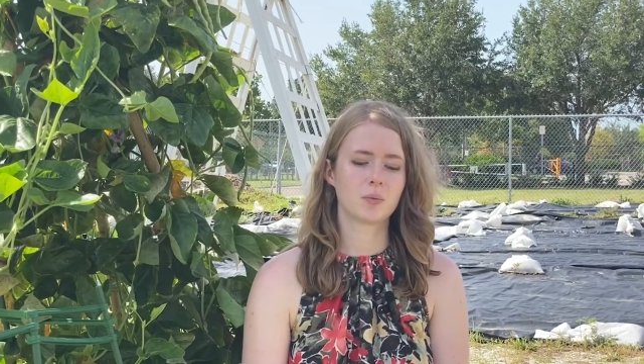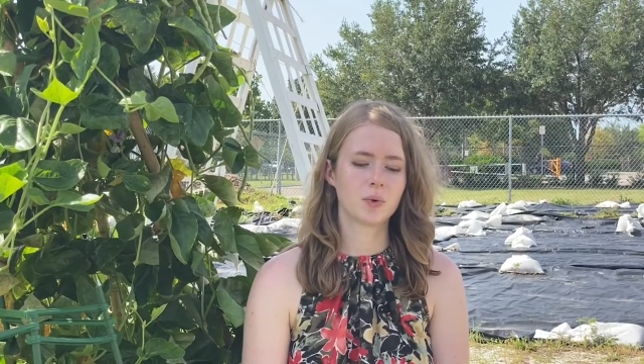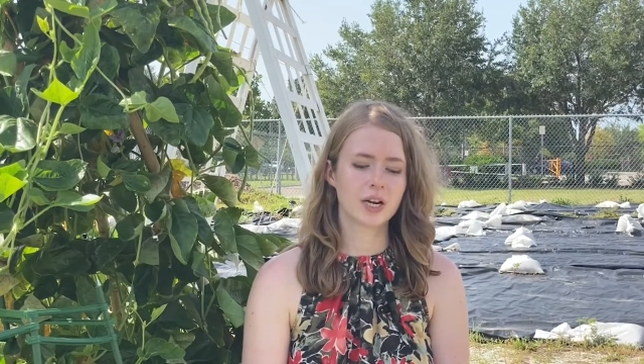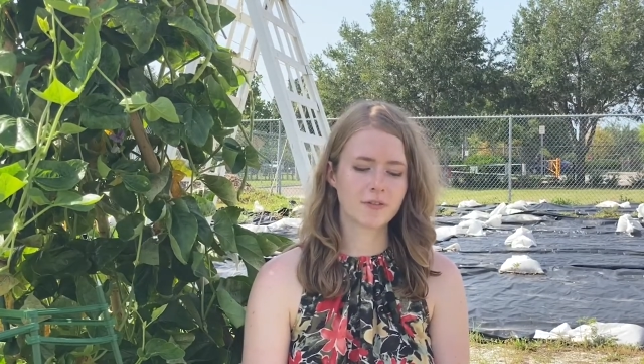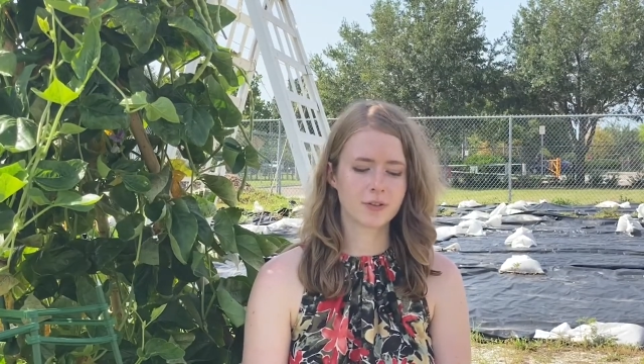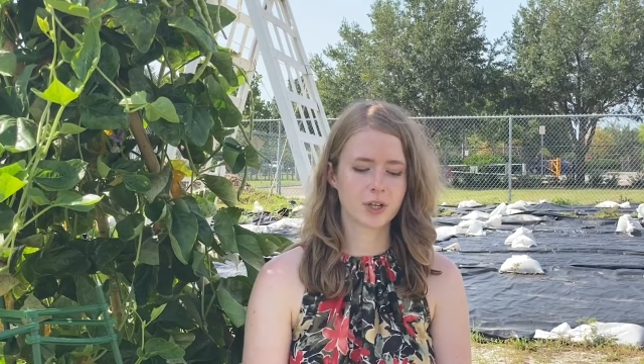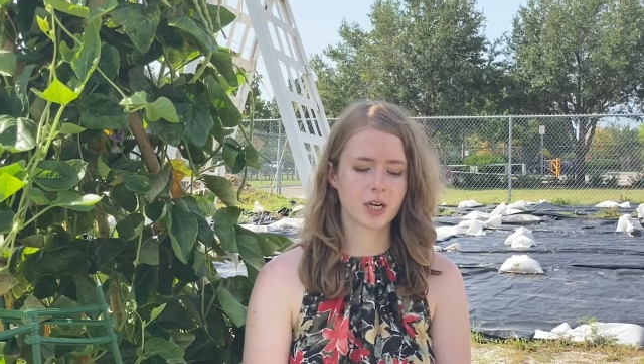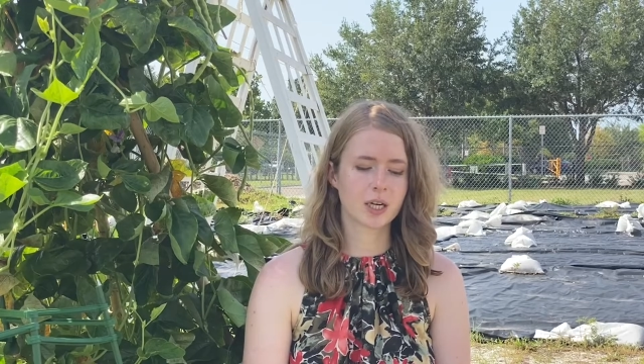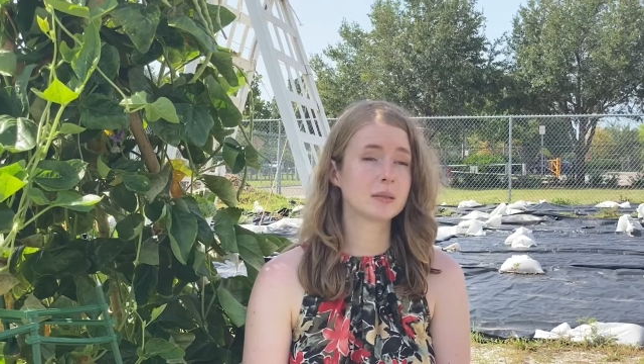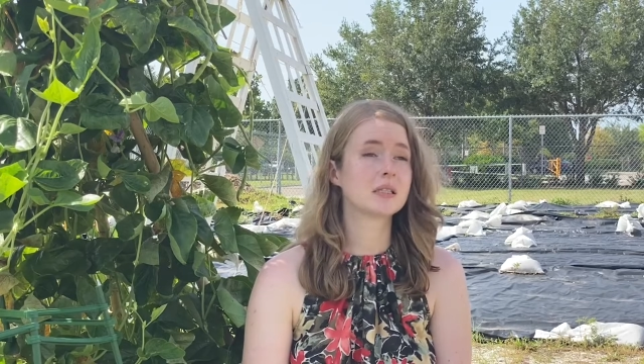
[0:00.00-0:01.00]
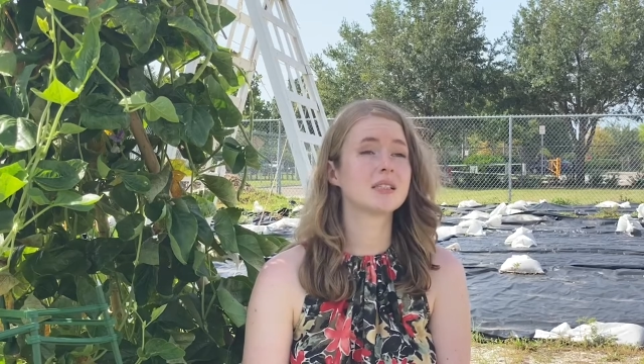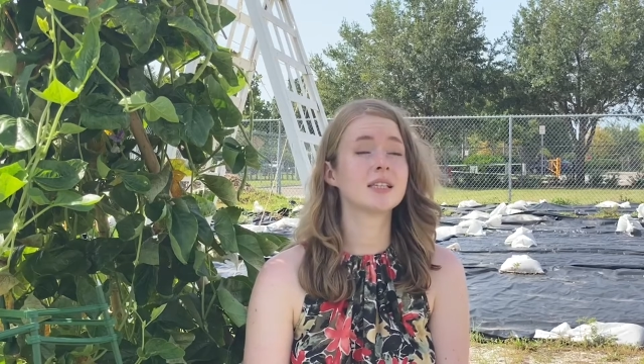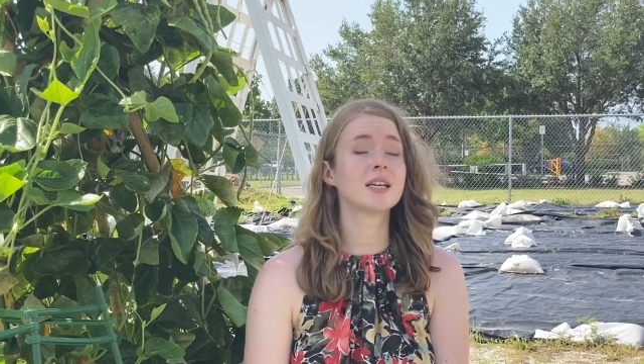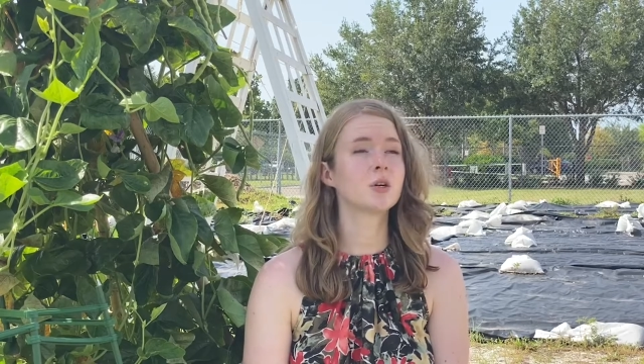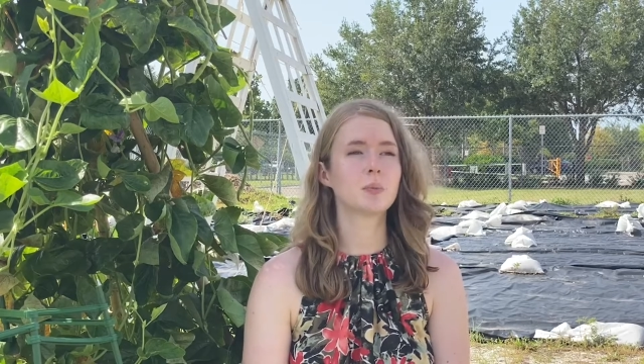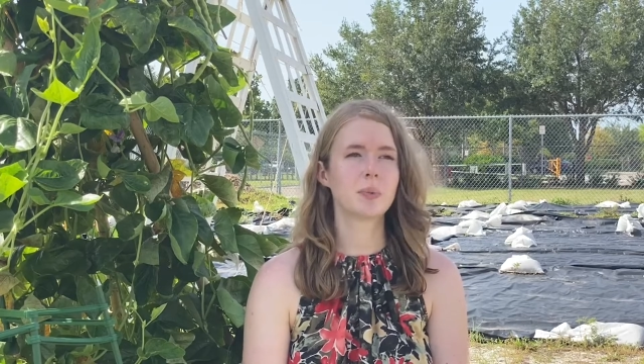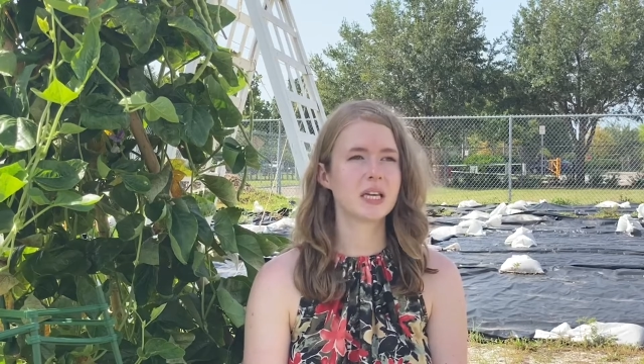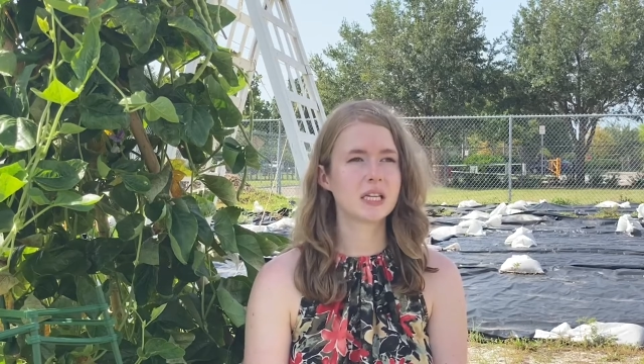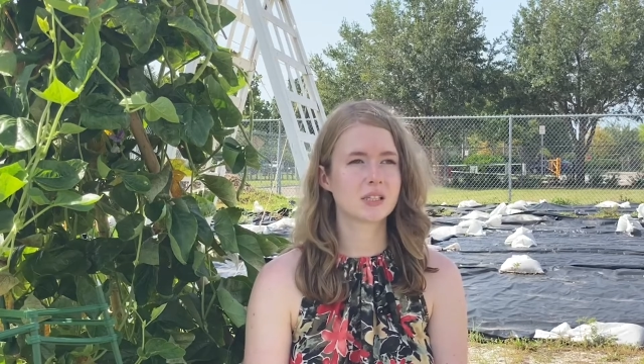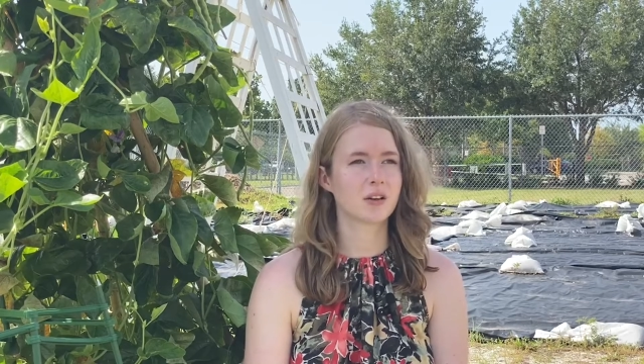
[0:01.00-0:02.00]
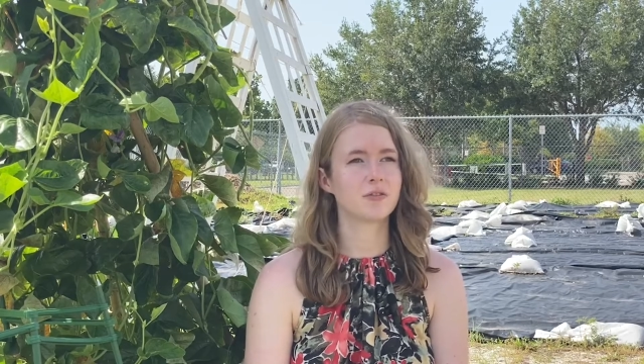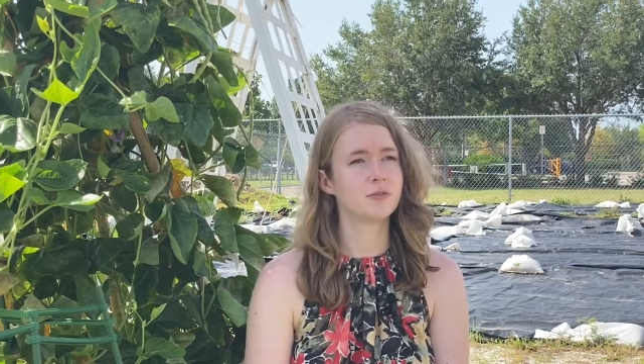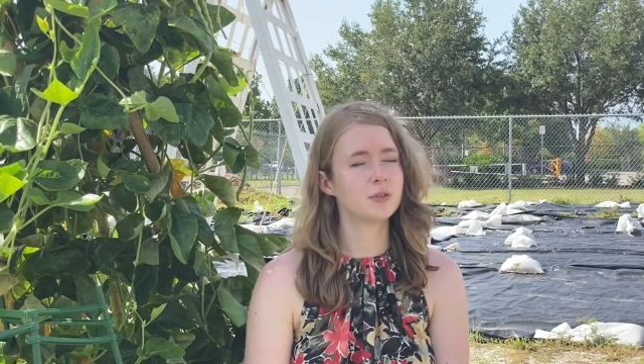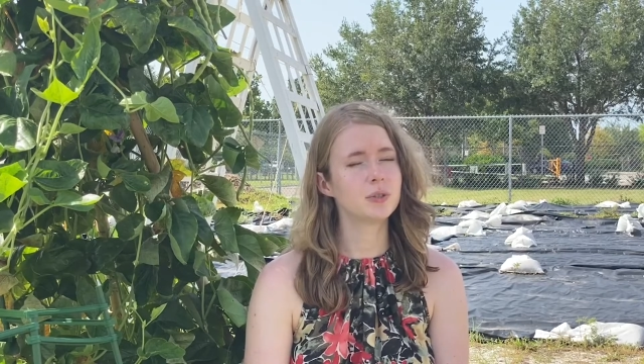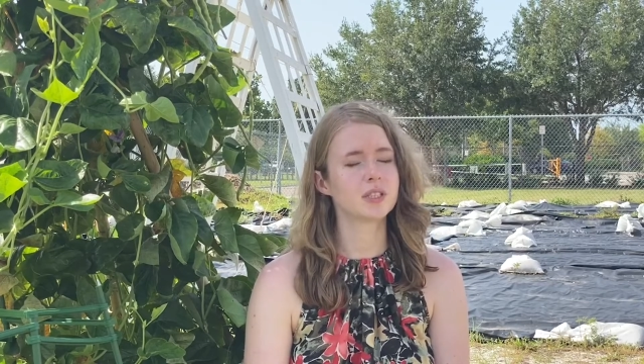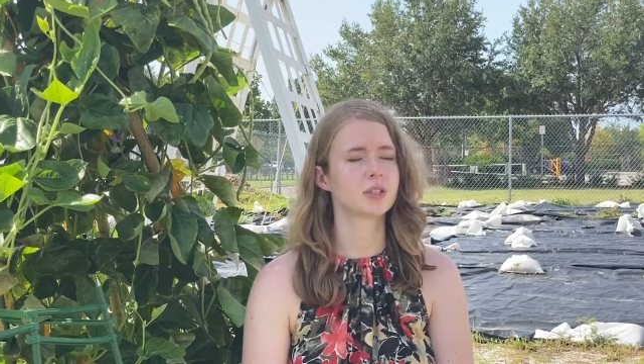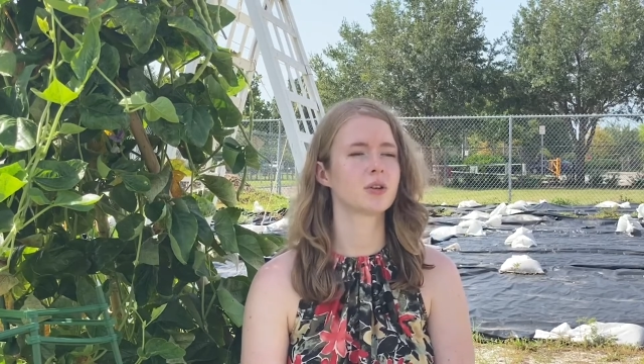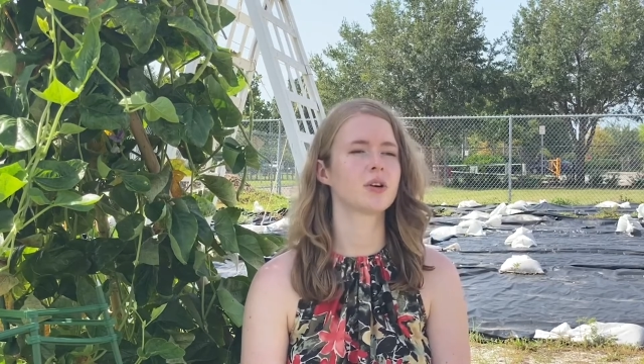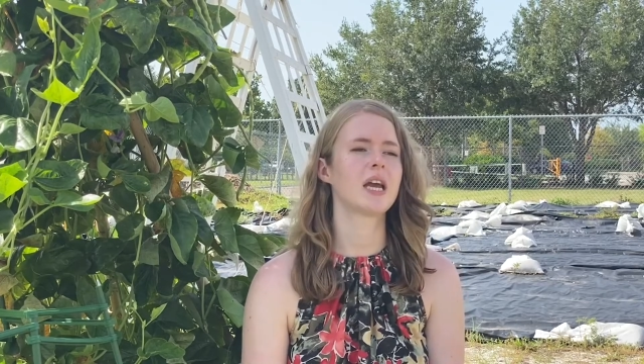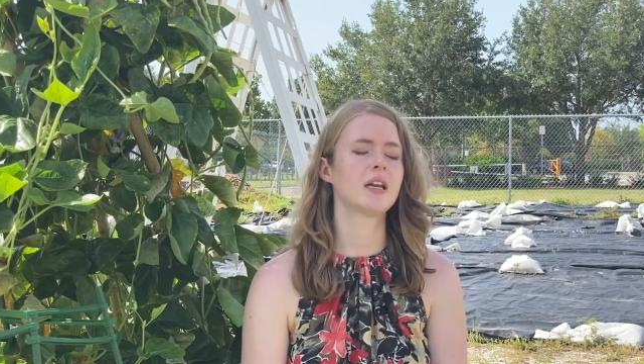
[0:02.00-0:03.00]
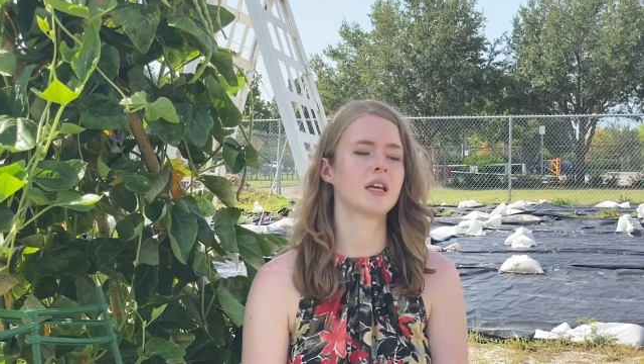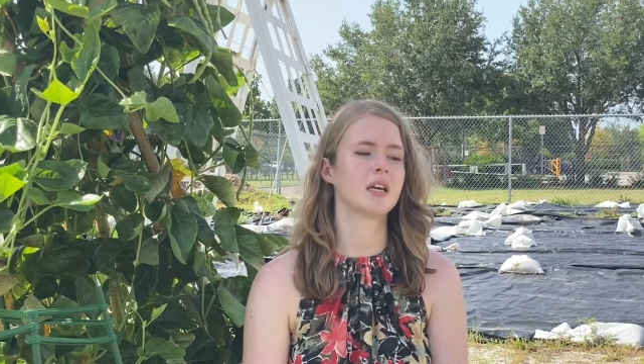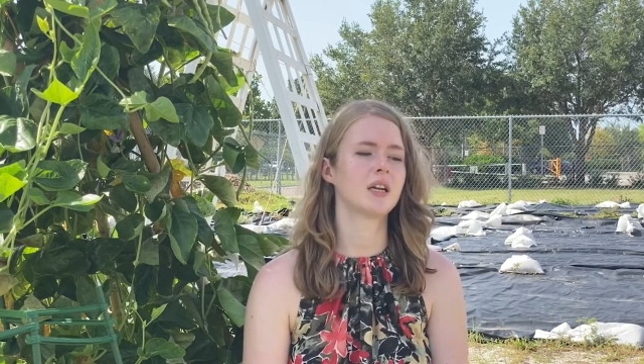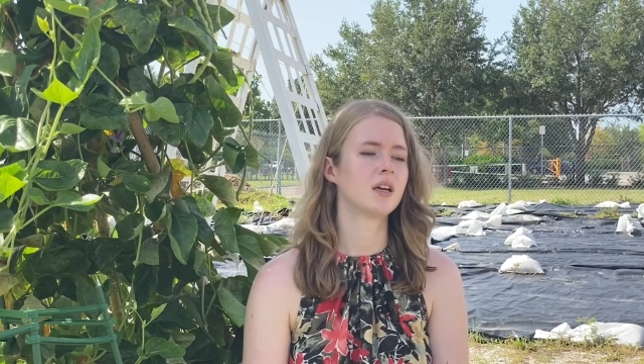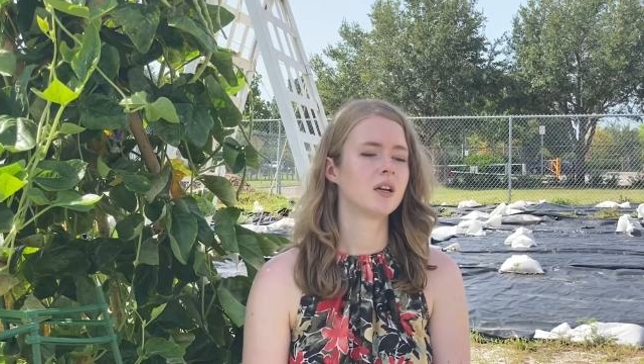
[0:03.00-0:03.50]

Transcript: whenever a single piece of food is created,